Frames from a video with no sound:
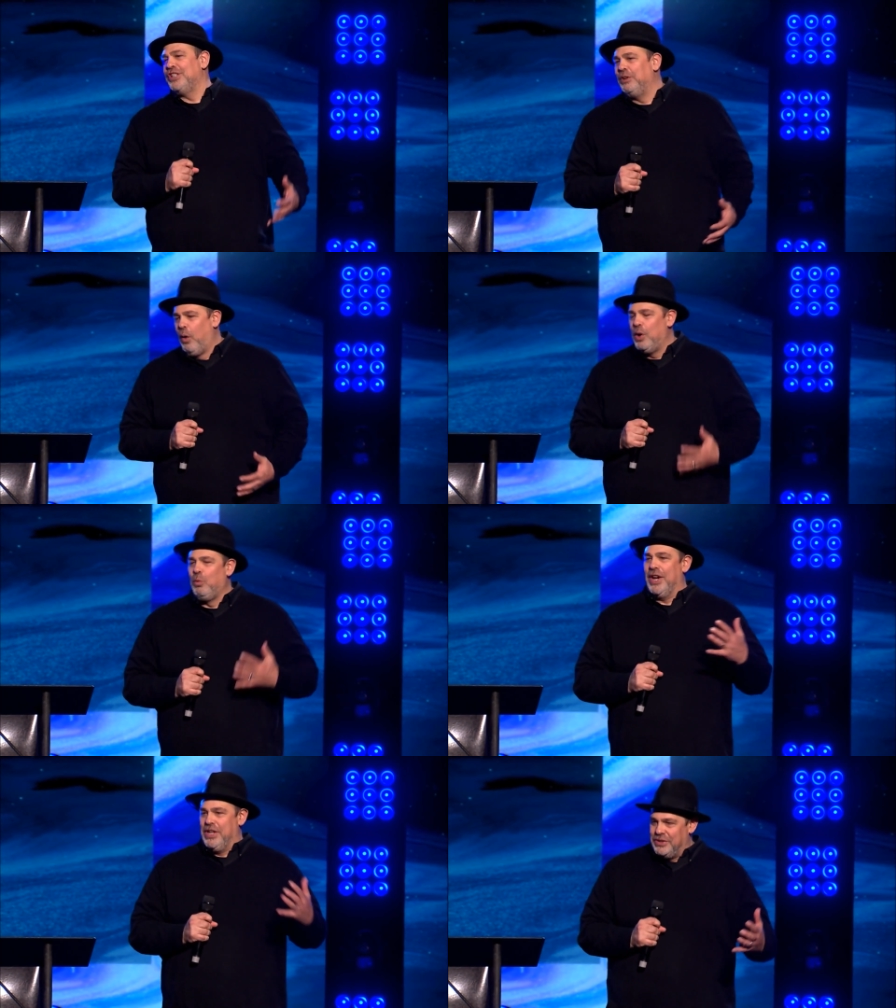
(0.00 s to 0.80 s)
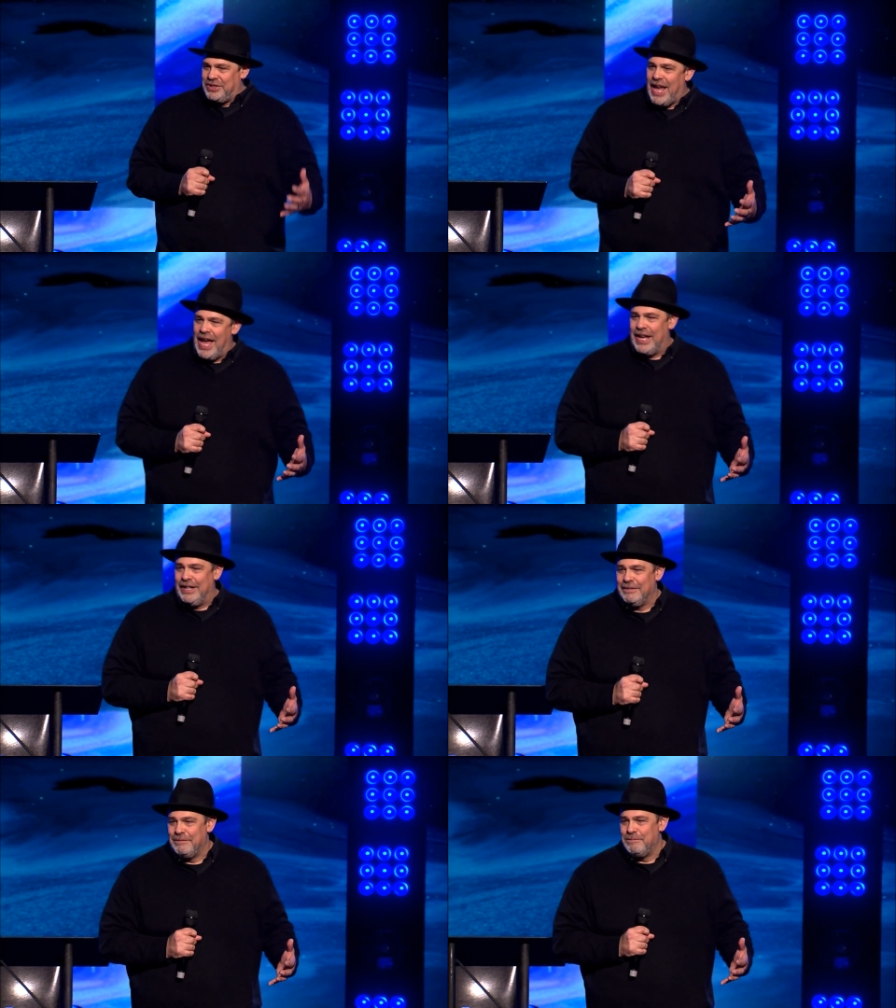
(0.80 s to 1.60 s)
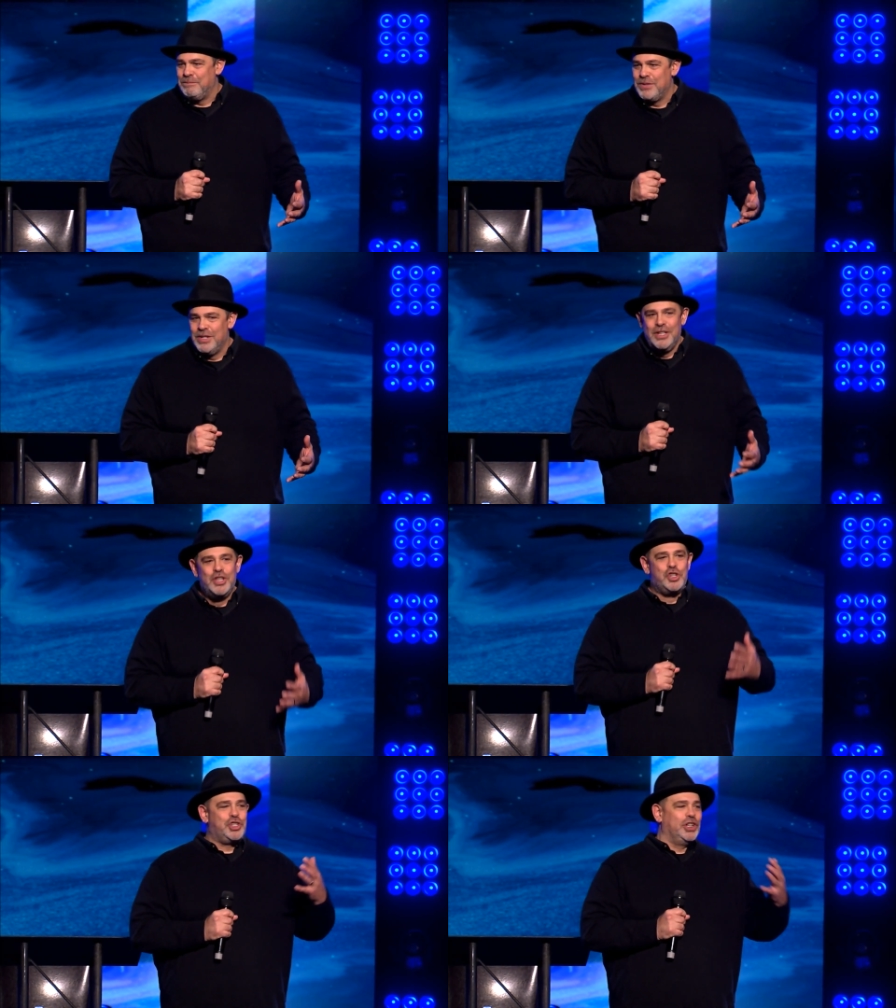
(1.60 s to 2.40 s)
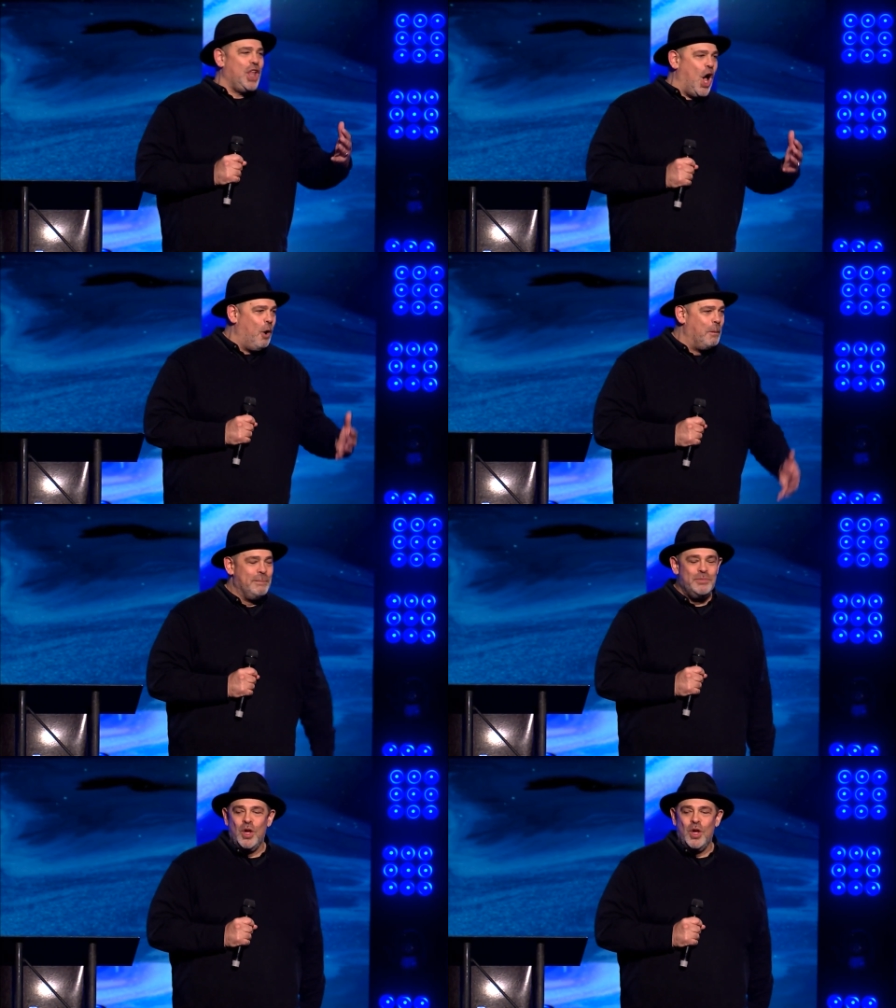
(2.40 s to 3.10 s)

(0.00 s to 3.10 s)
someone, what do you say? Shalom.